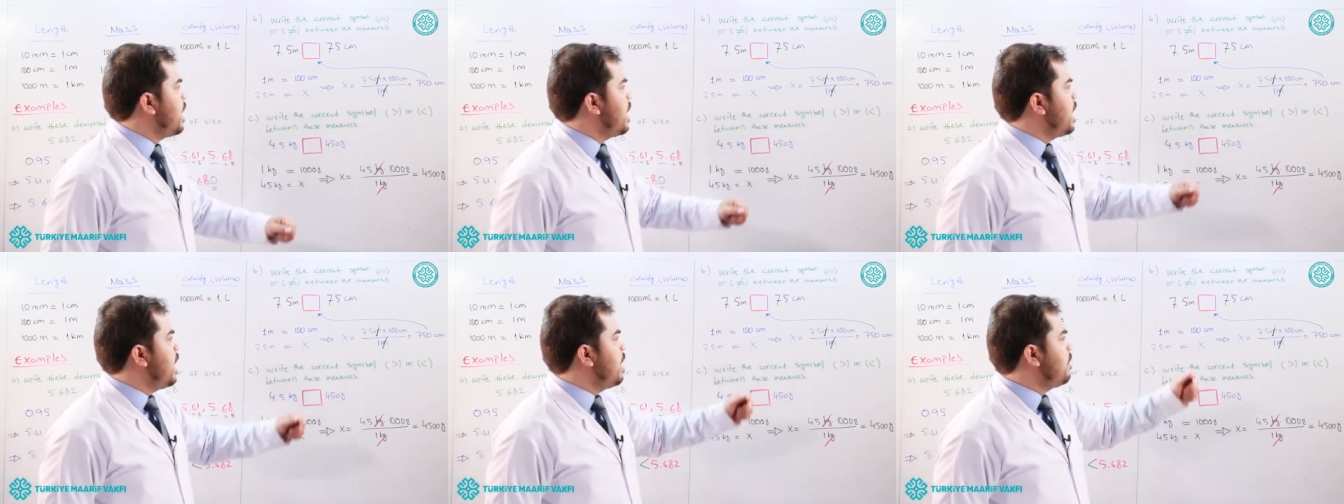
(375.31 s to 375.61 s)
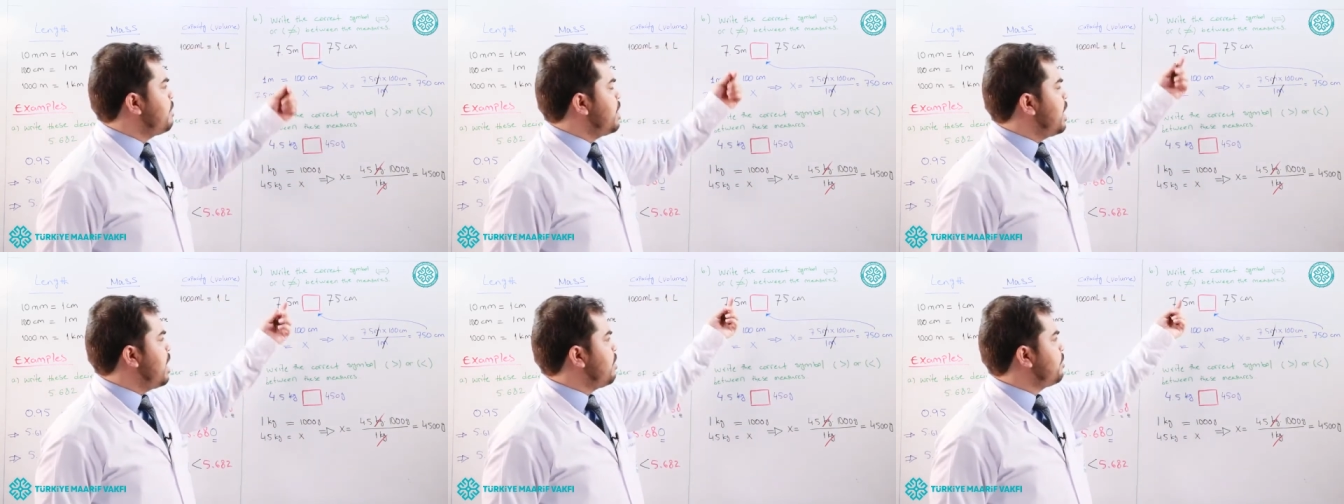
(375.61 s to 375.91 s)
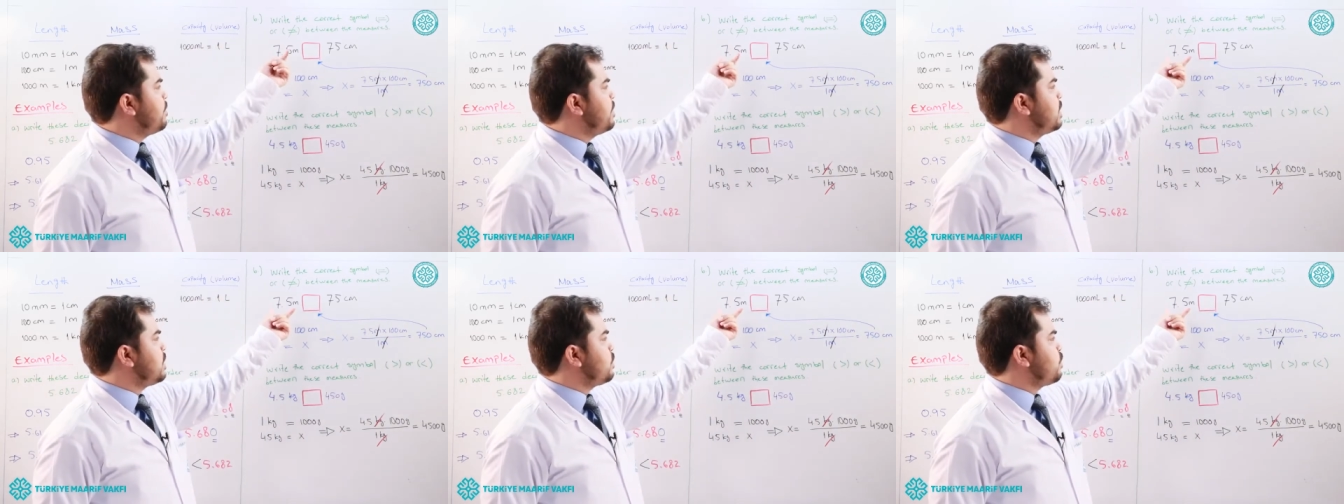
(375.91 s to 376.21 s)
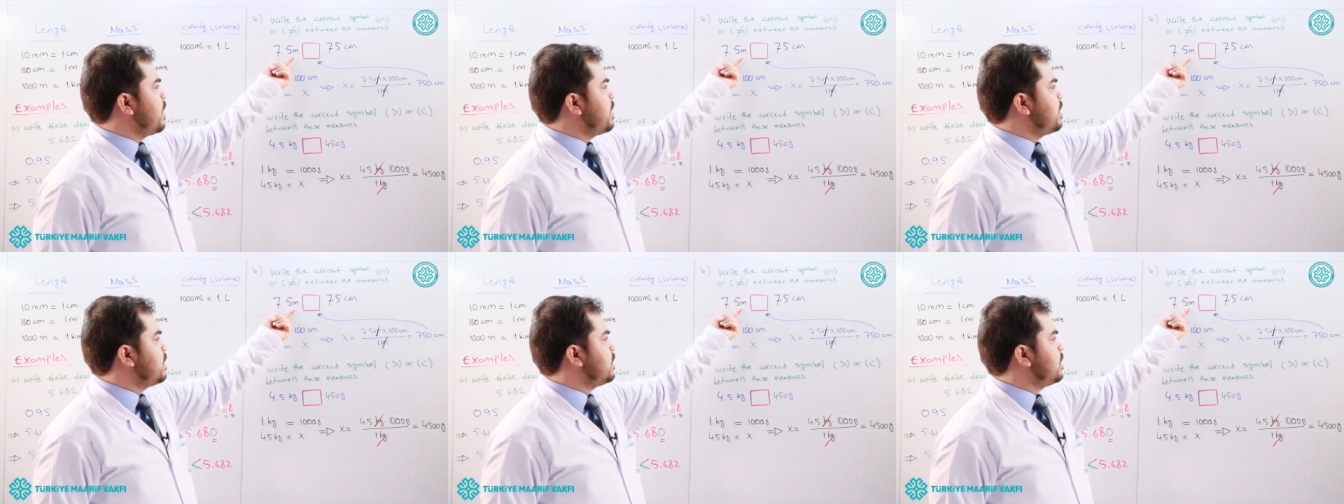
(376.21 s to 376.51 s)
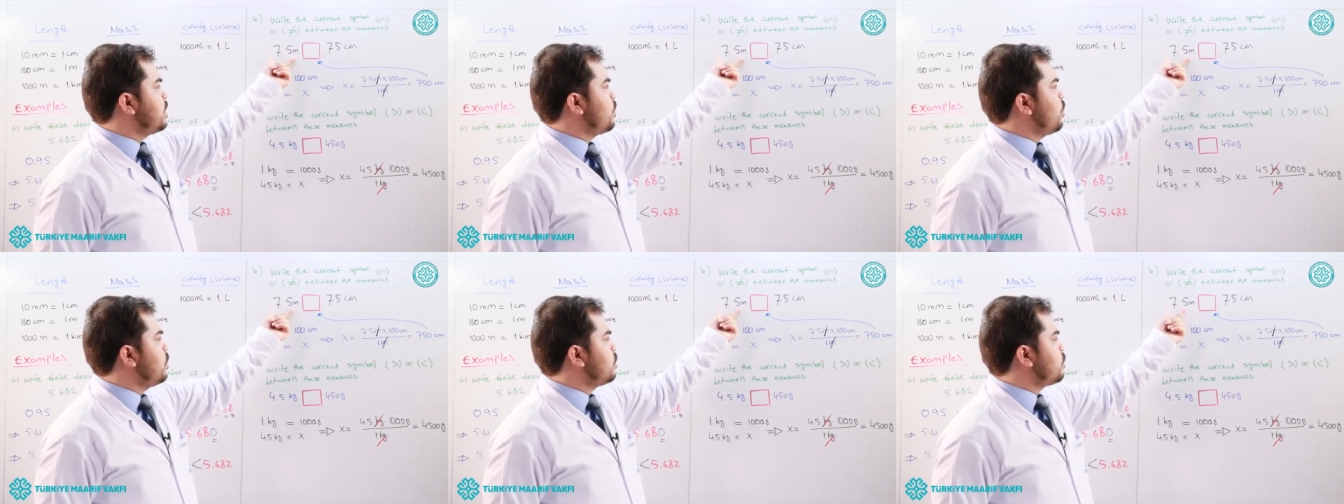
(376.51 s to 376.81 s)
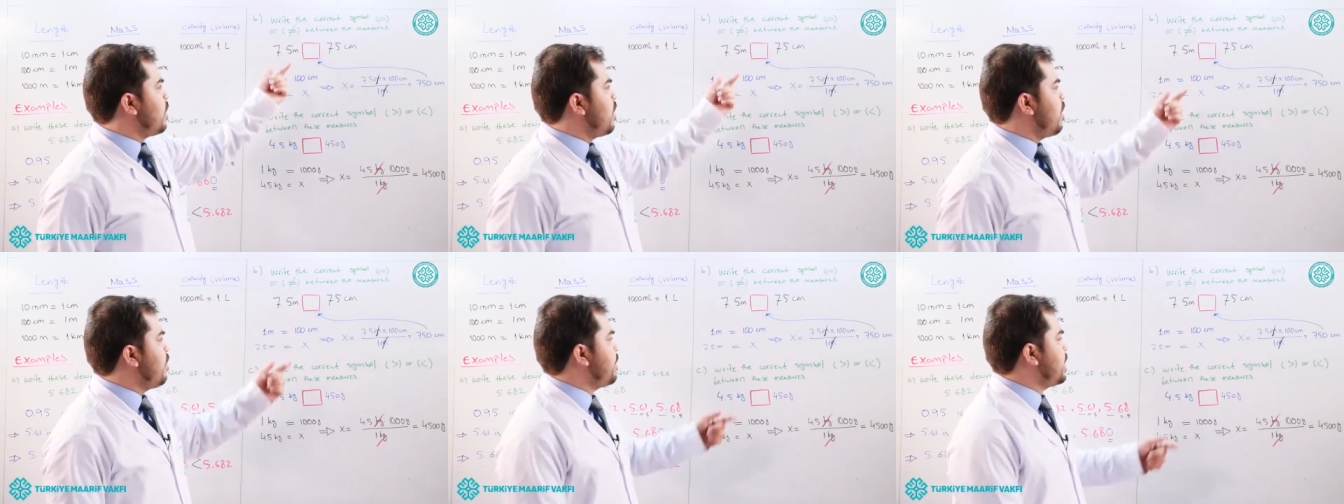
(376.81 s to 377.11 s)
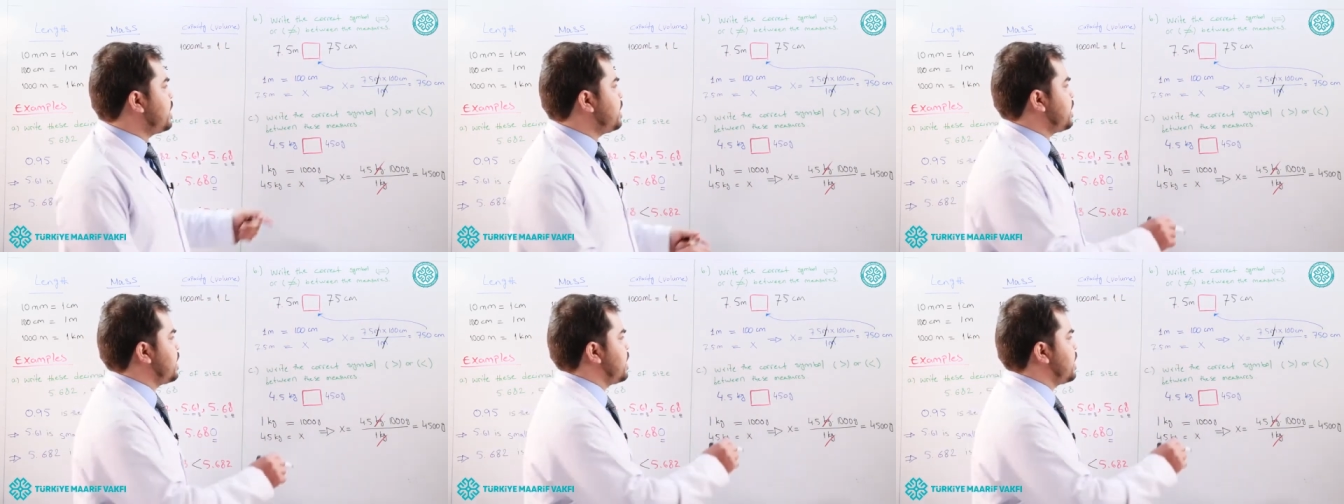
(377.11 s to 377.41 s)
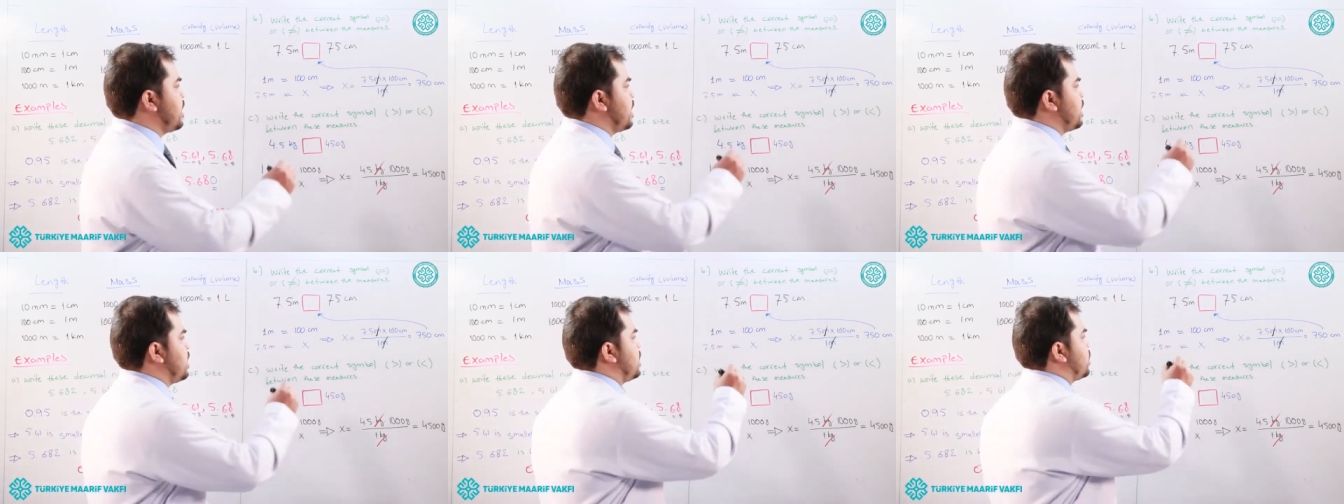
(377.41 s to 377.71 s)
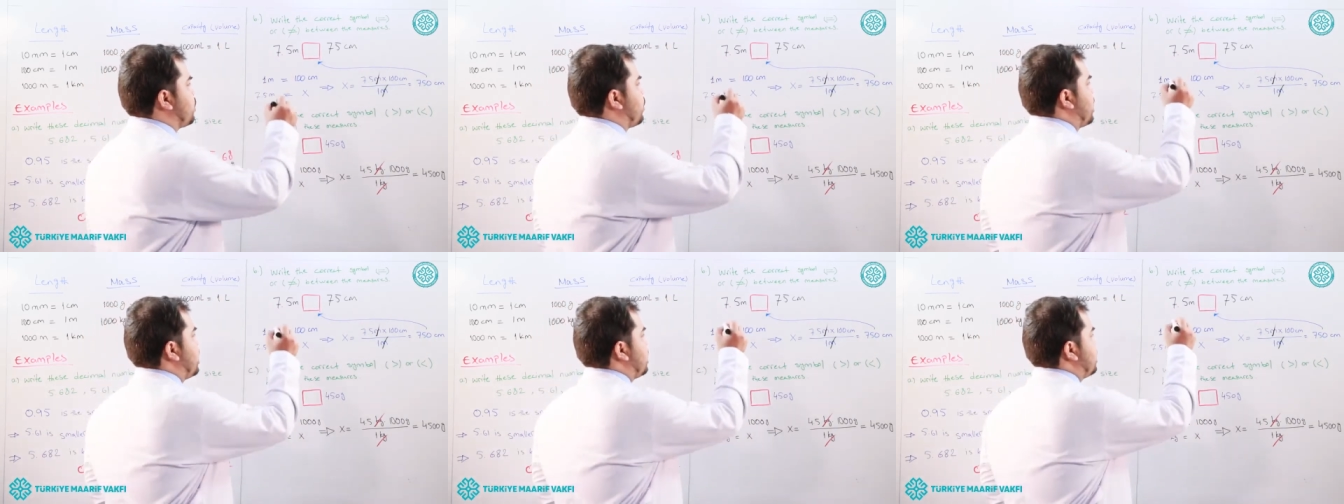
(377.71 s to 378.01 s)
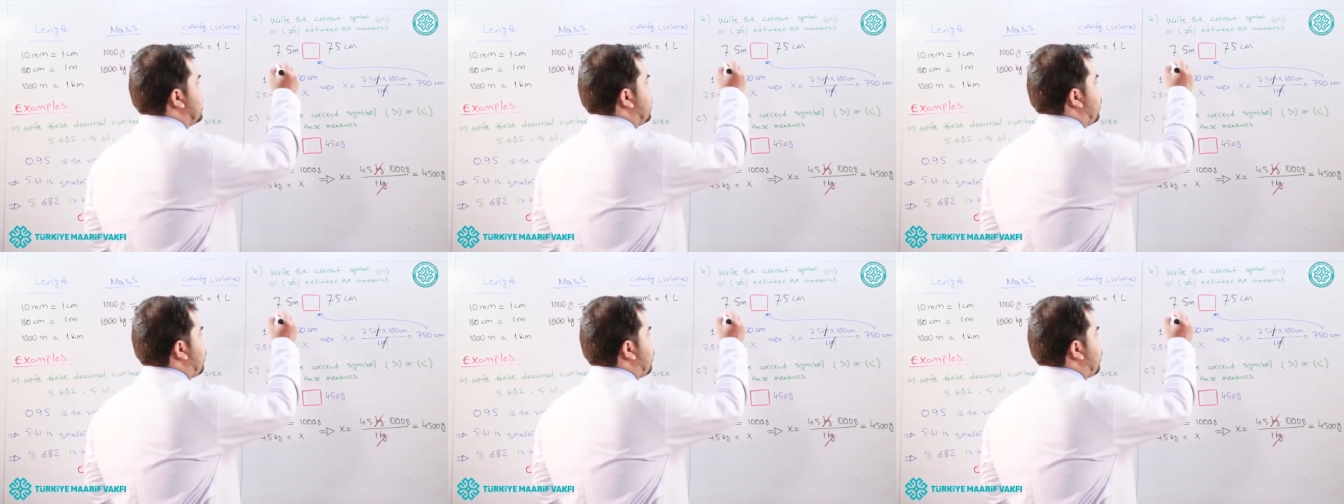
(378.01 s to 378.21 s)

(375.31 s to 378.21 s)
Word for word: Here we have this one is equal to how much? This one is